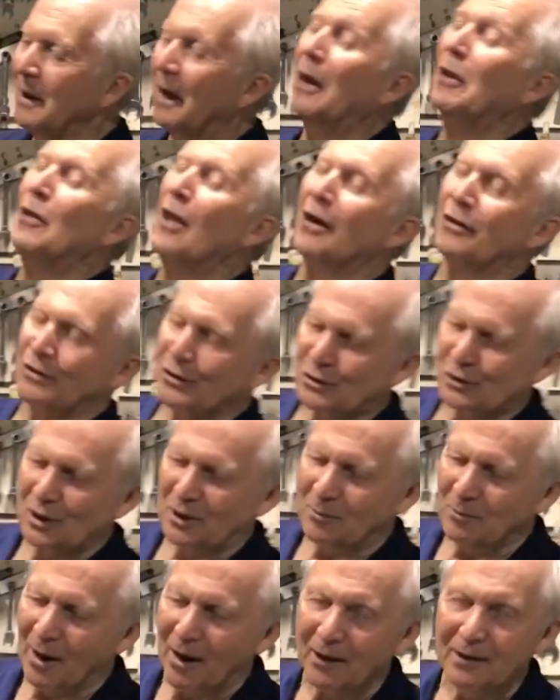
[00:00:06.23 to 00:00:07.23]
Another
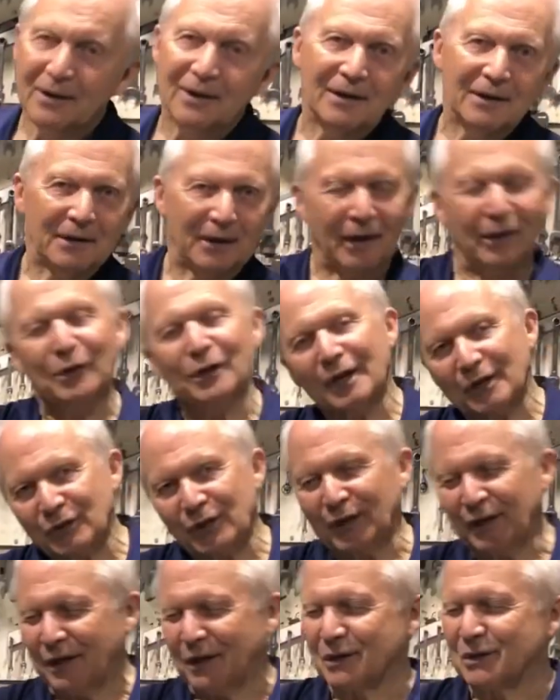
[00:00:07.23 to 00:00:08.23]
Sigma. And
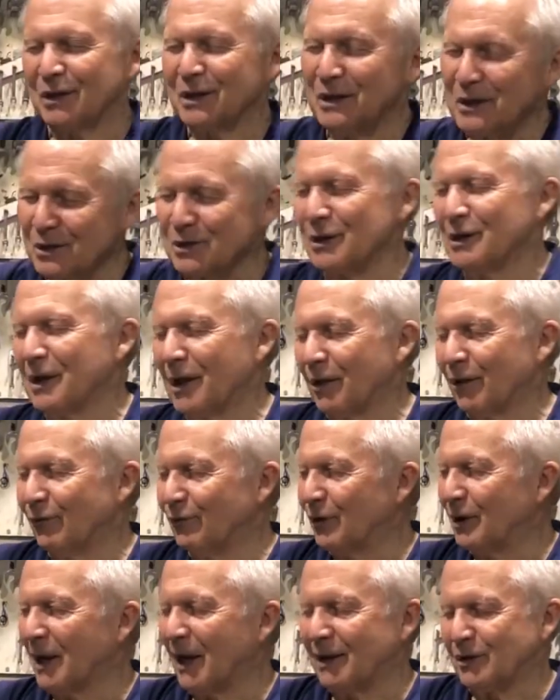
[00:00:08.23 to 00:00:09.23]
yes, it is another
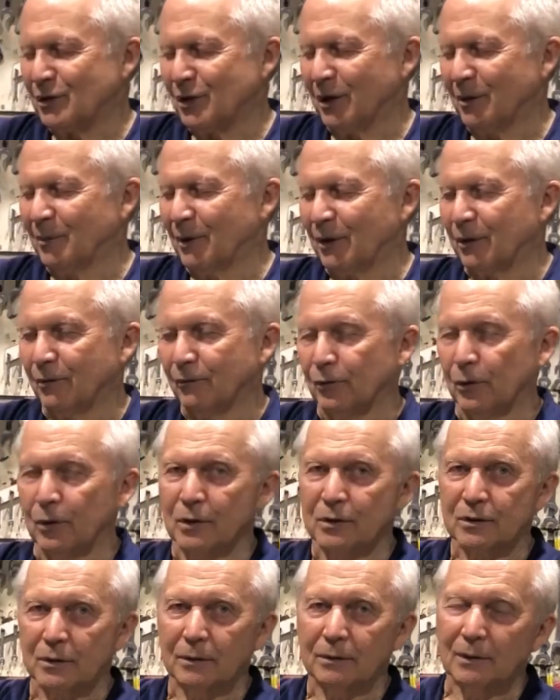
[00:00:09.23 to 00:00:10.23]
V8 Sigma
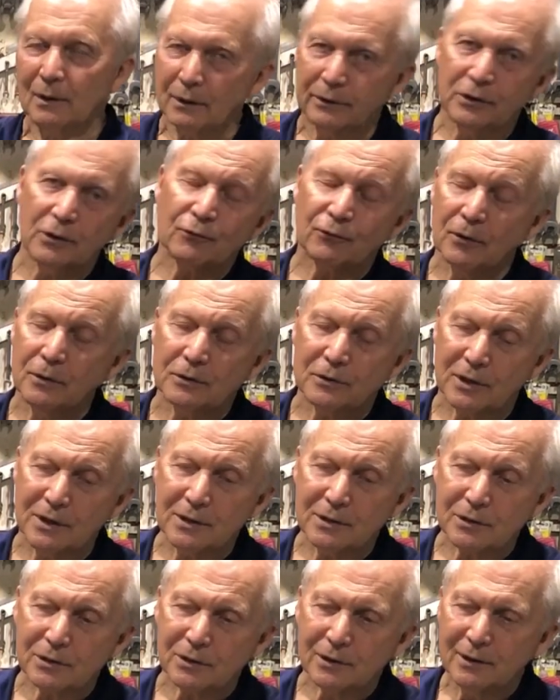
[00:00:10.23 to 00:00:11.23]
conversion. The difference
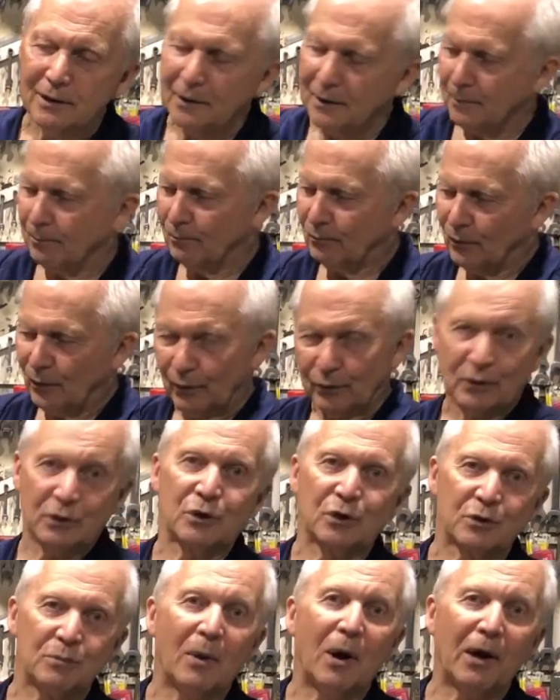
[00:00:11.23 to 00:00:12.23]
is, this
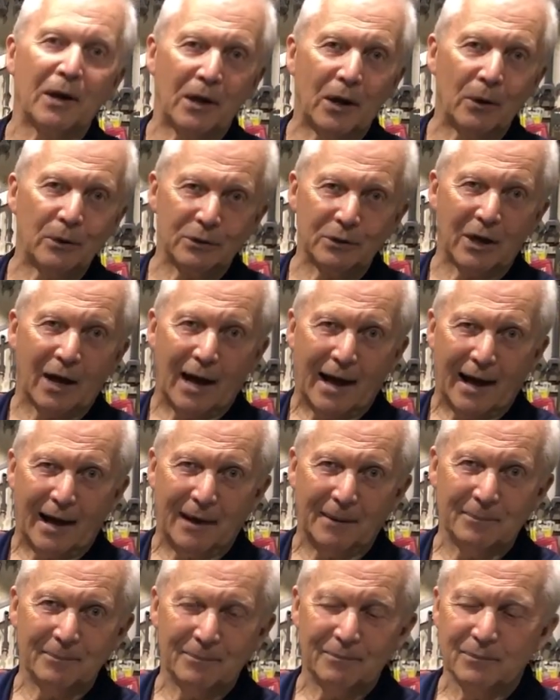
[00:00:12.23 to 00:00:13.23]
is my own car.
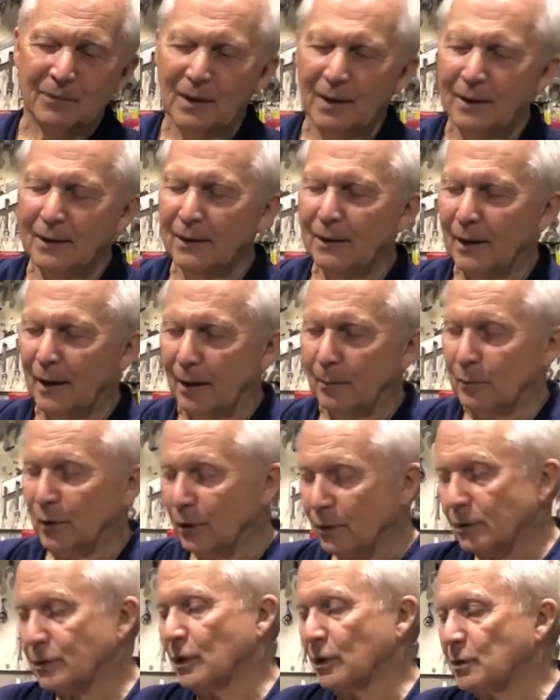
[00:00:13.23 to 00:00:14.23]
And
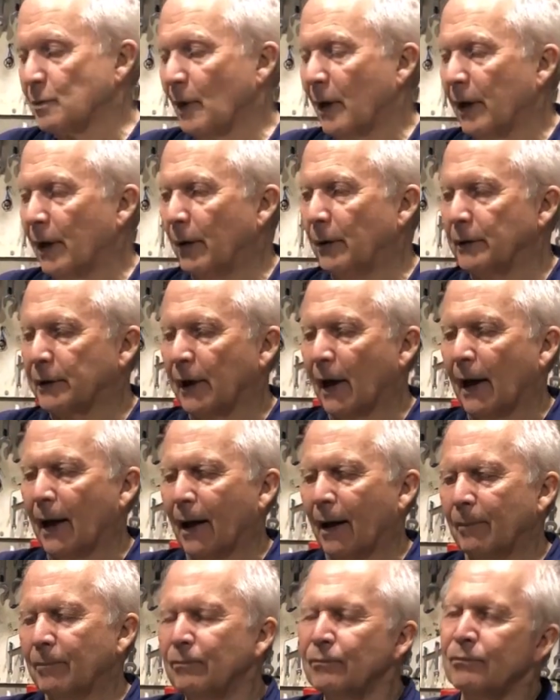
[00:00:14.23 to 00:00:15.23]
because it's my own
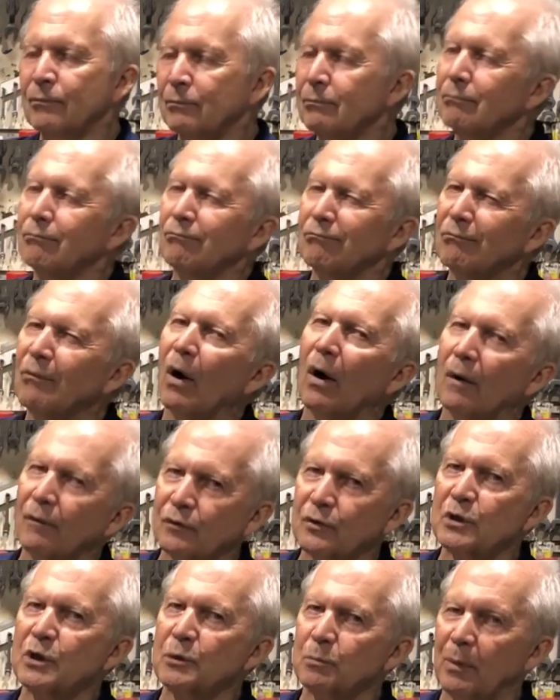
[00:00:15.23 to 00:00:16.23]
car, I've
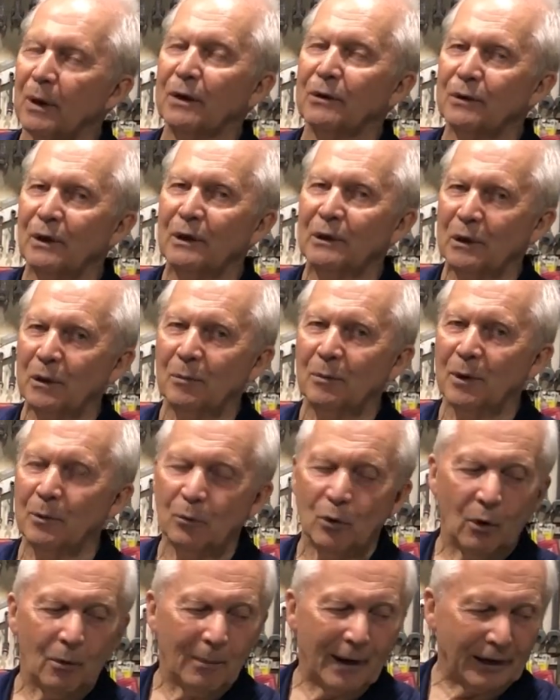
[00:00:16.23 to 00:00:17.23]
spent a little bit
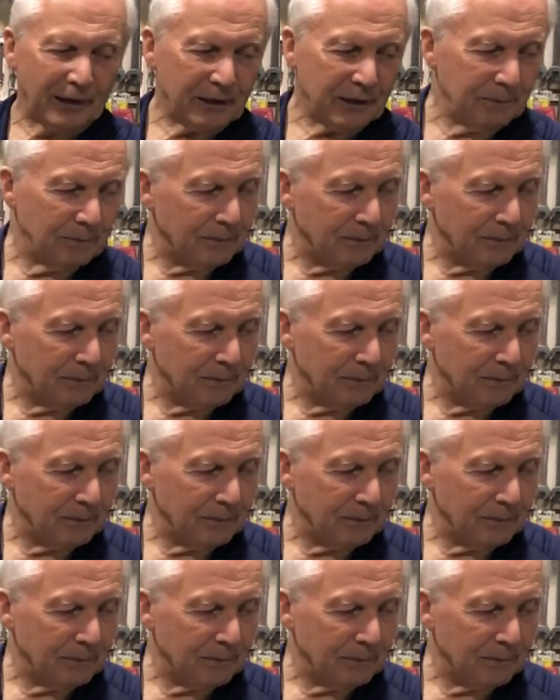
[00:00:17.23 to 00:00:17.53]
more money.